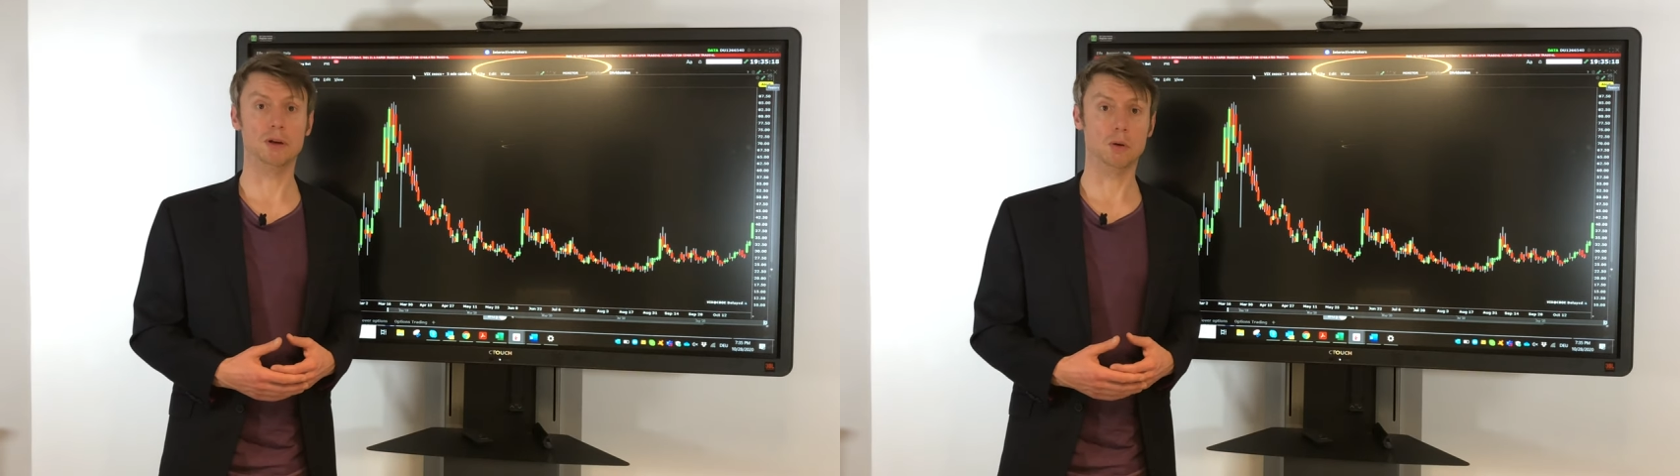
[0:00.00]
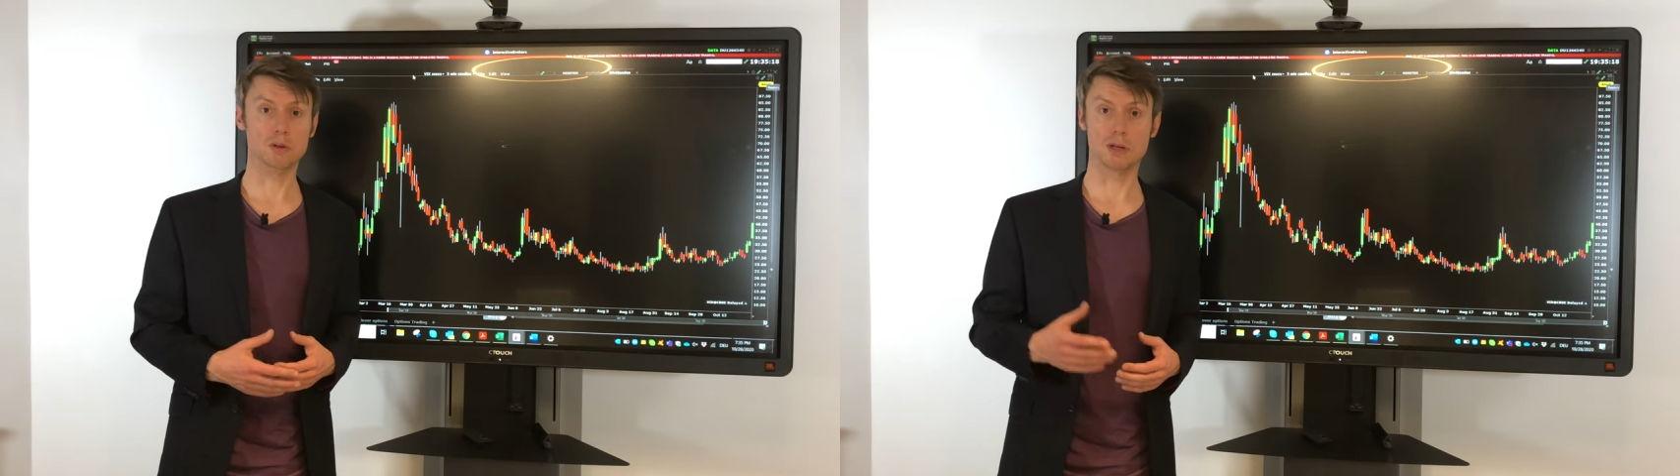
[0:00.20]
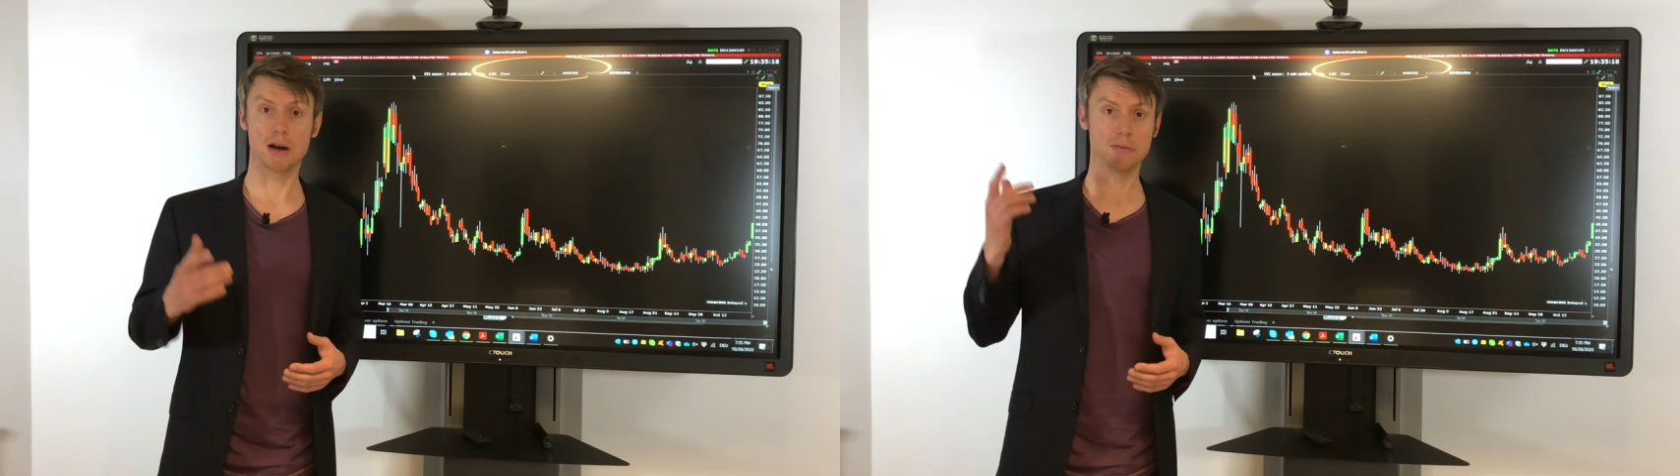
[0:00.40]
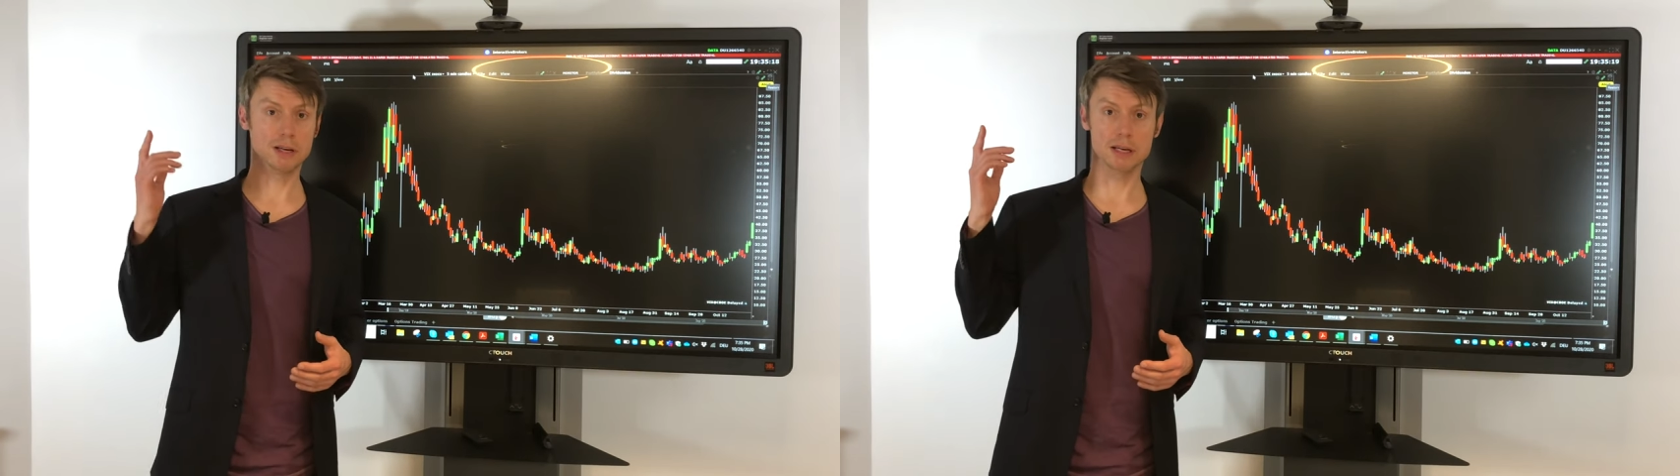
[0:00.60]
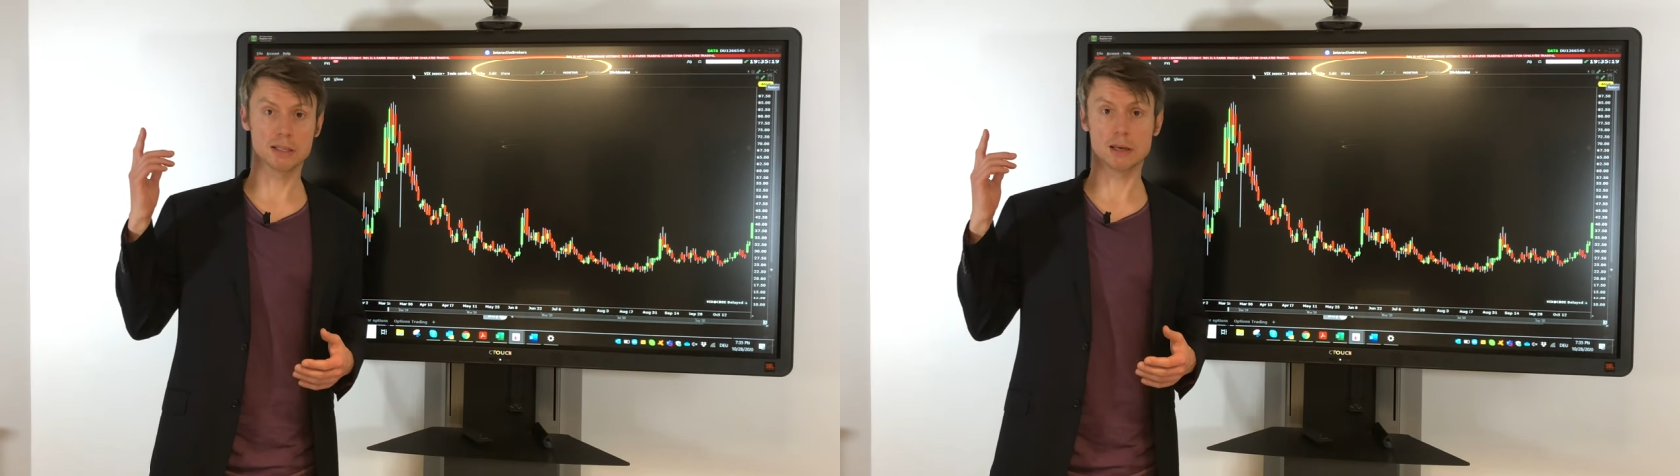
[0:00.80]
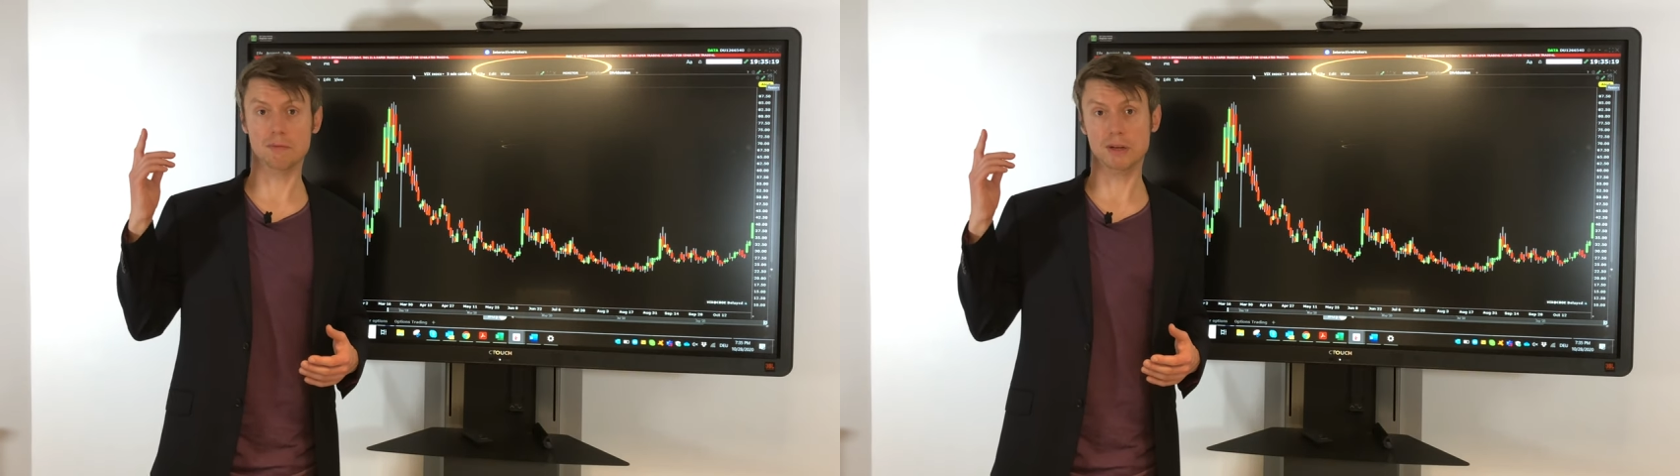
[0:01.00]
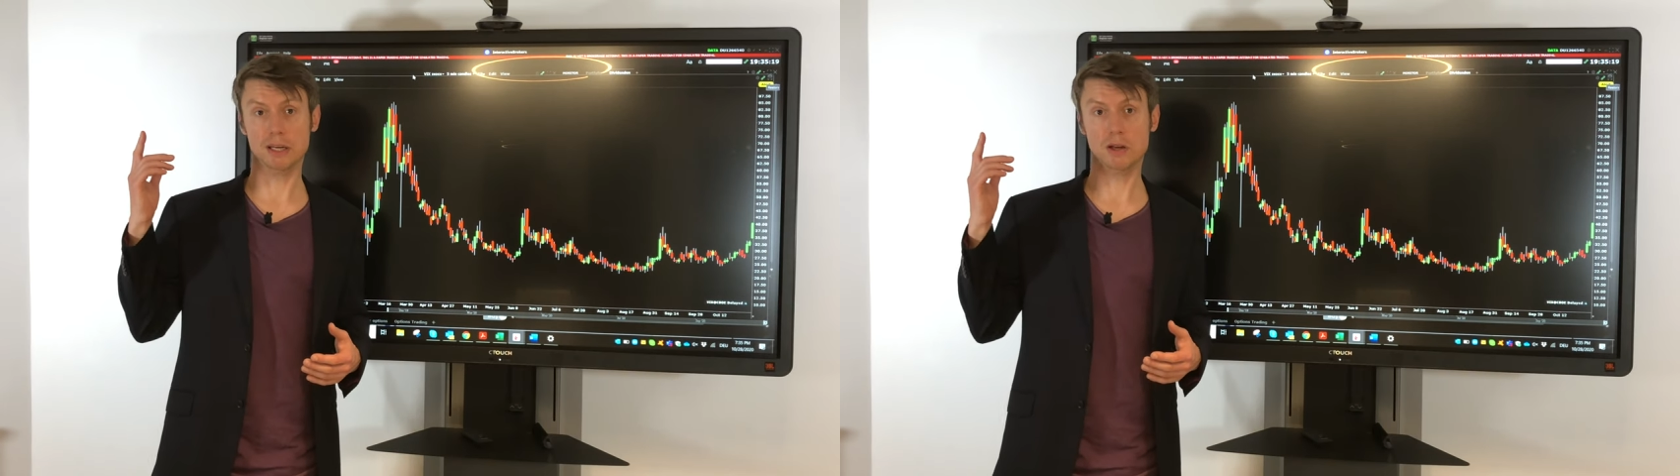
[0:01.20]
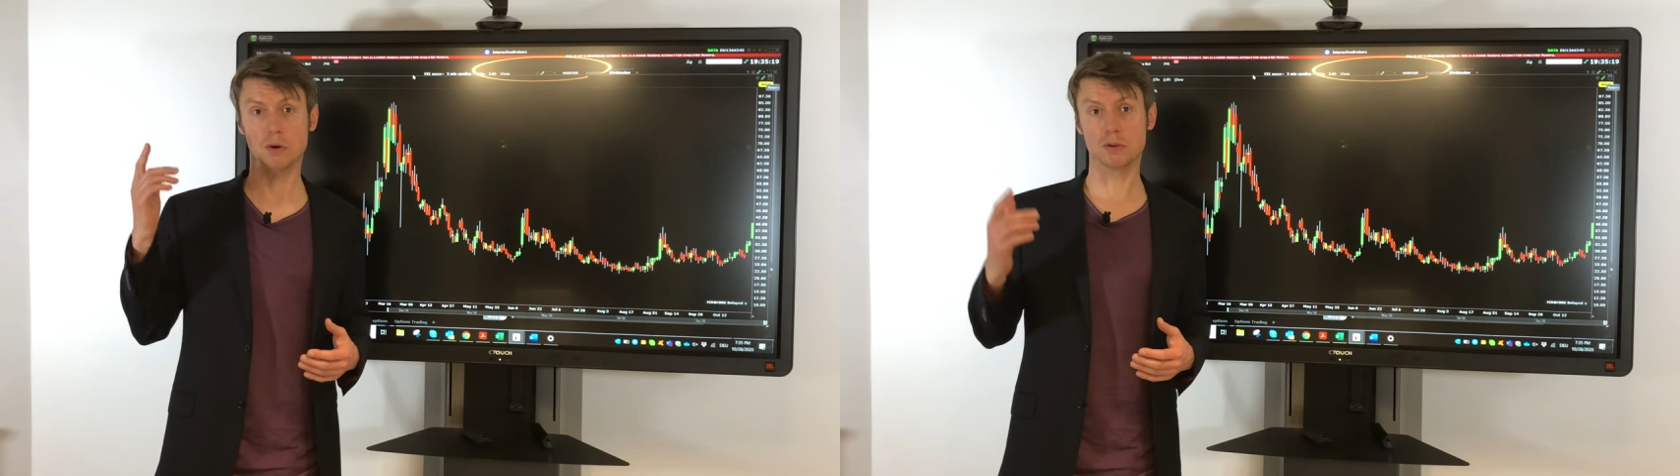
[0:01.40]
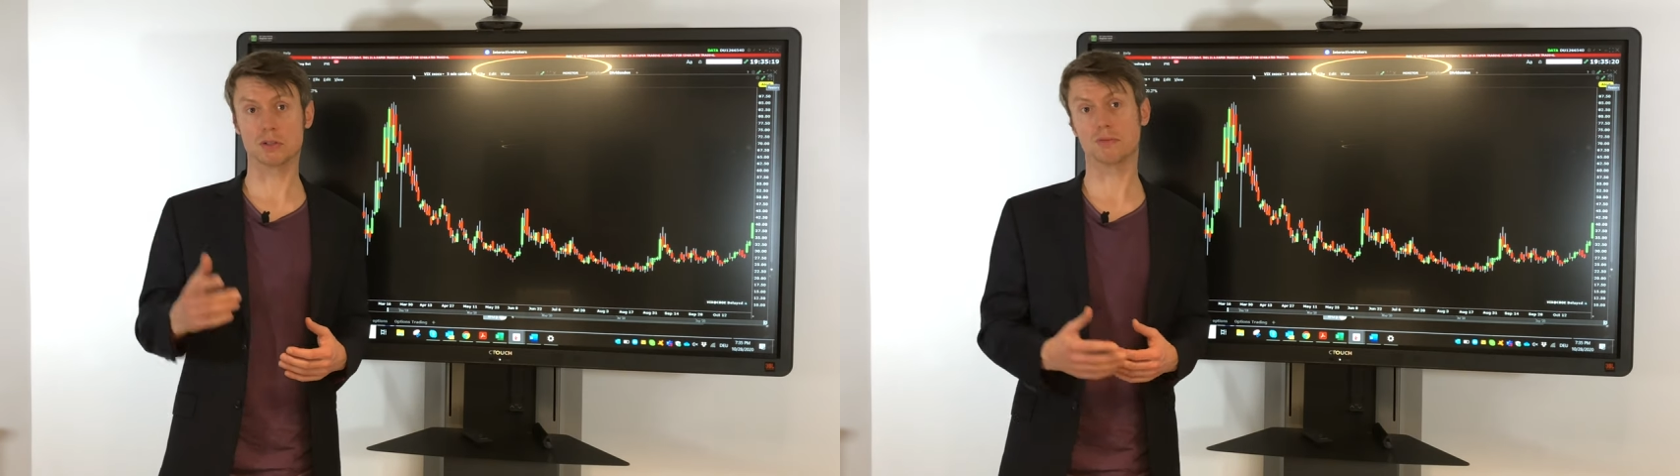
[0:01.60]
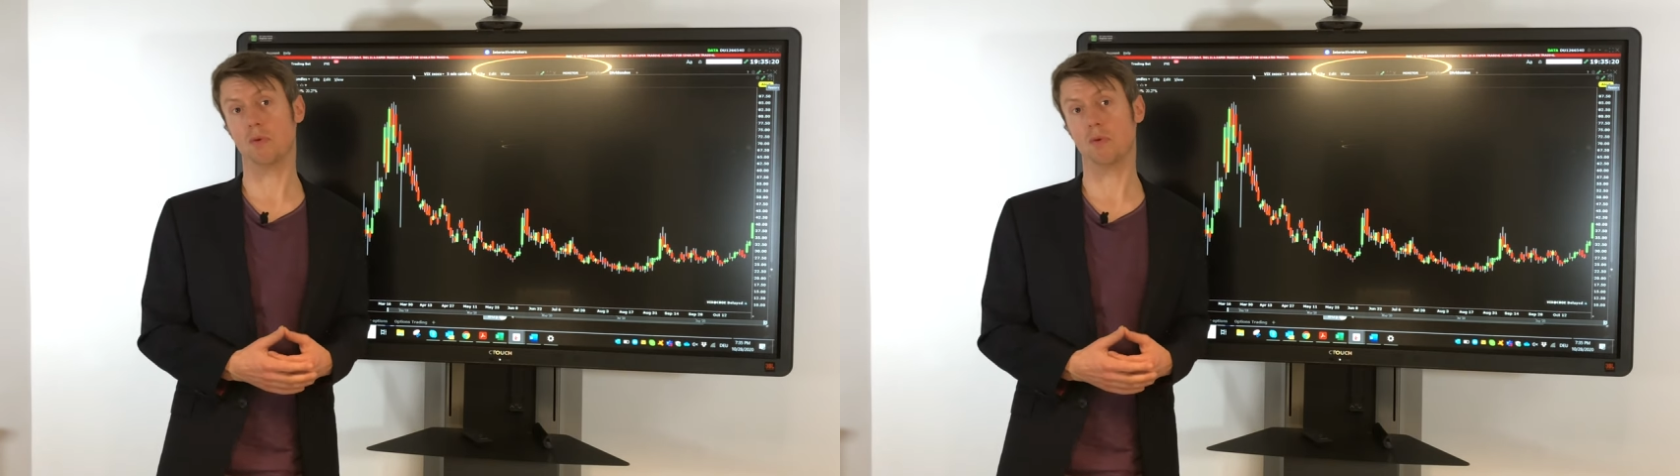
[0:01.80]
we also have here some videos